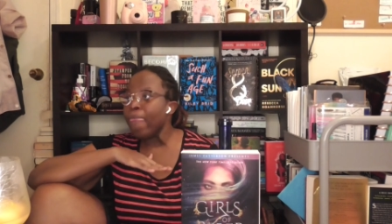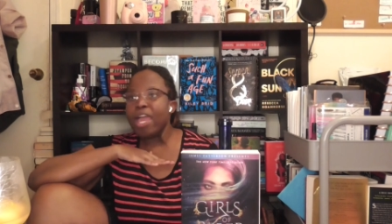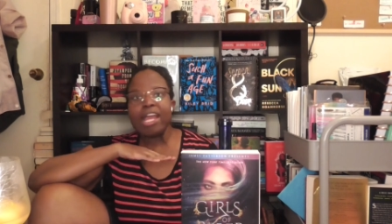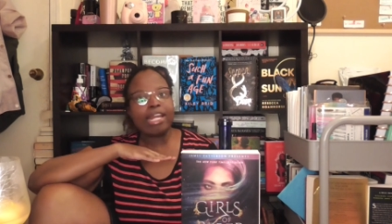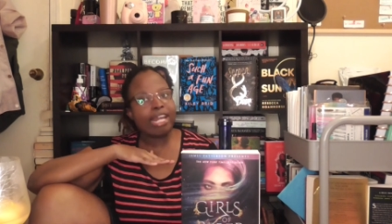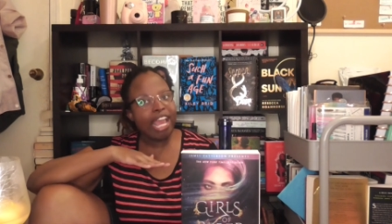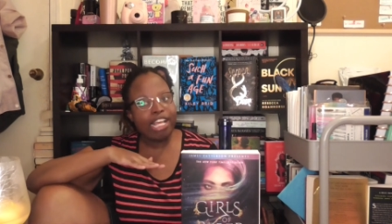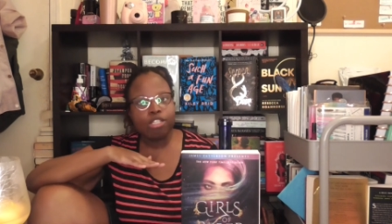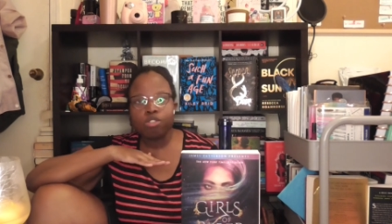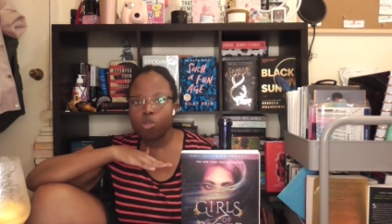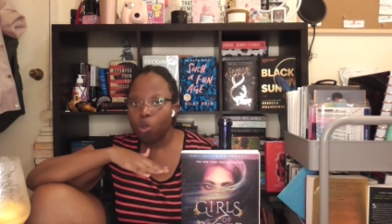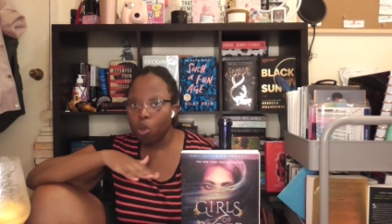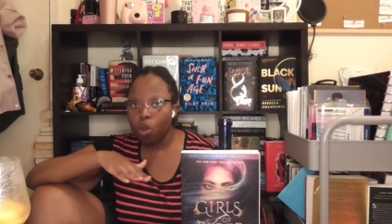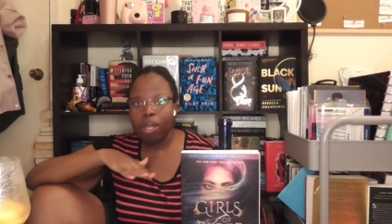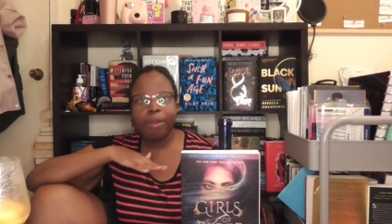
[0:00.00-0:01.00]
And that's
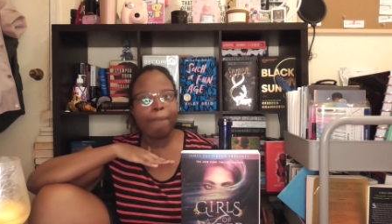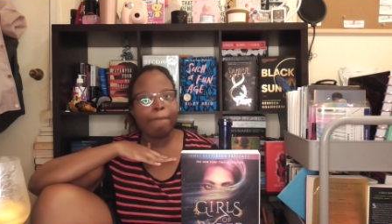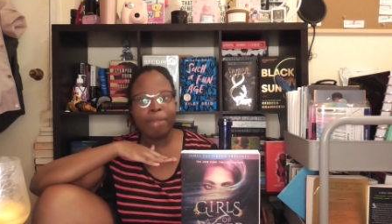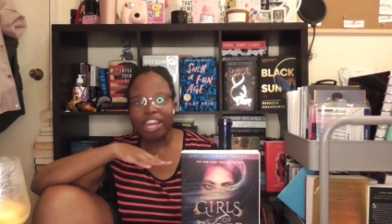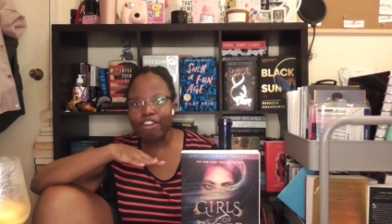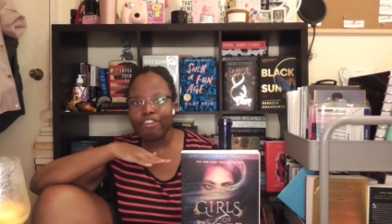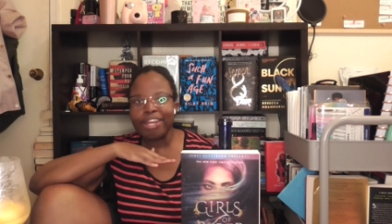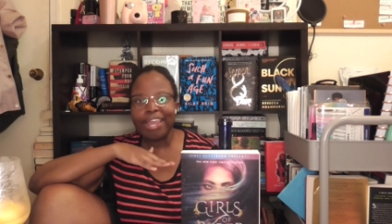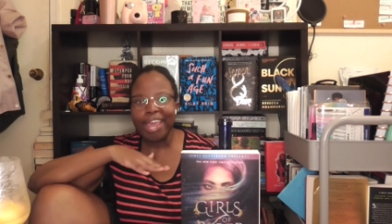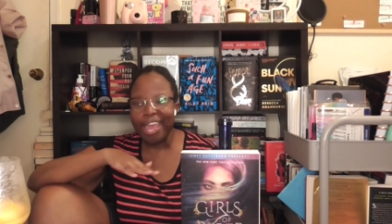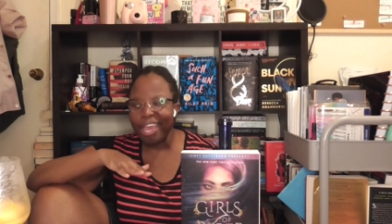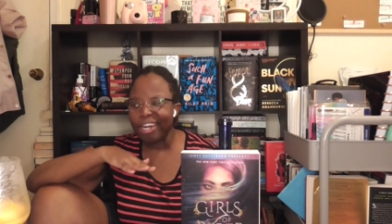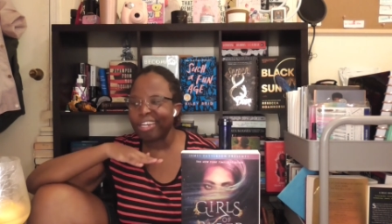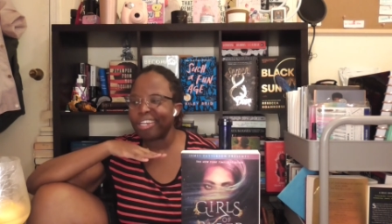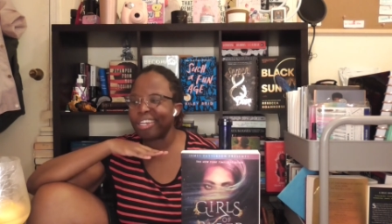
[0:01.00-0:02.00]
on Mary
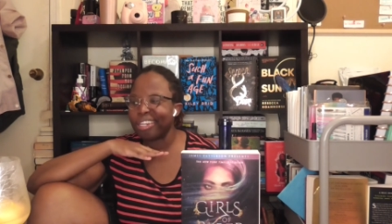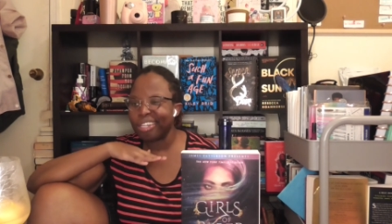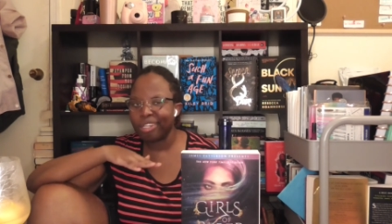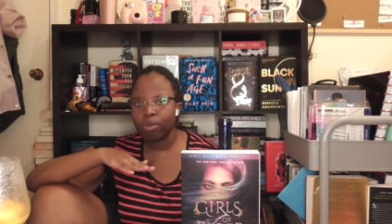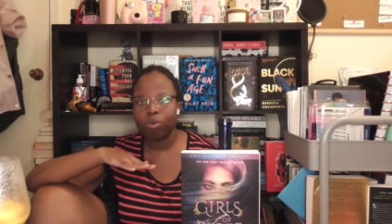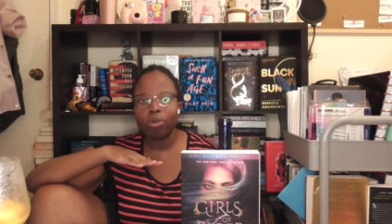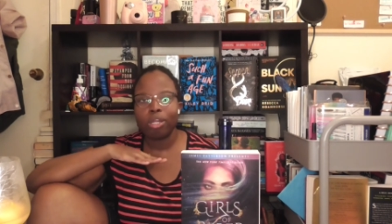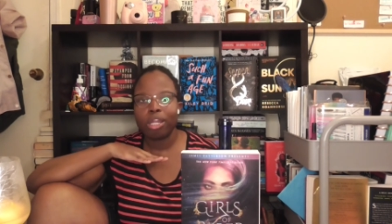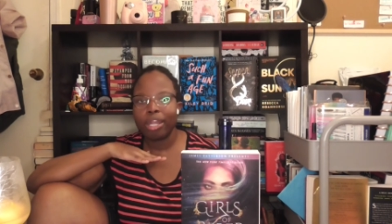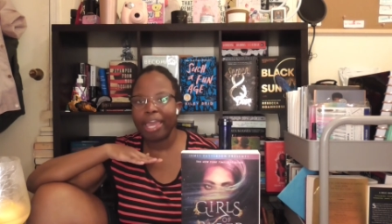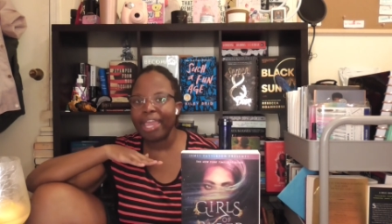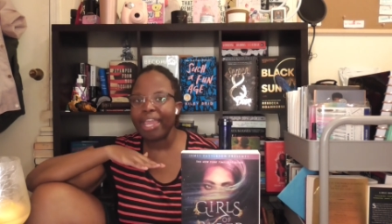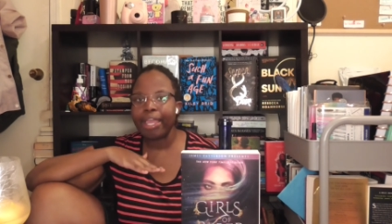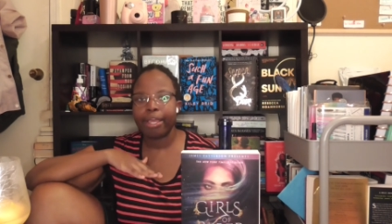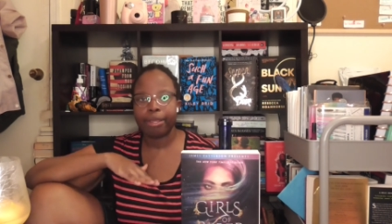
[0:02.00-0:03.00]
Had a Little
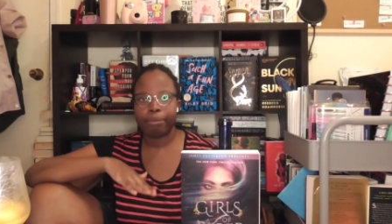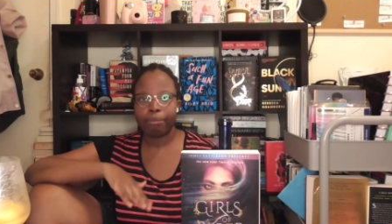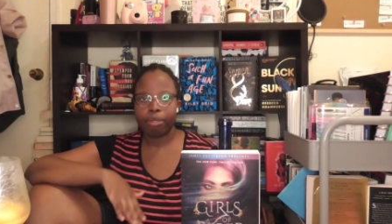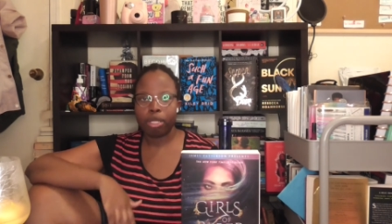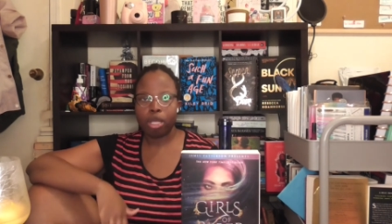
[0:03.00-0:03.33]
Lamb,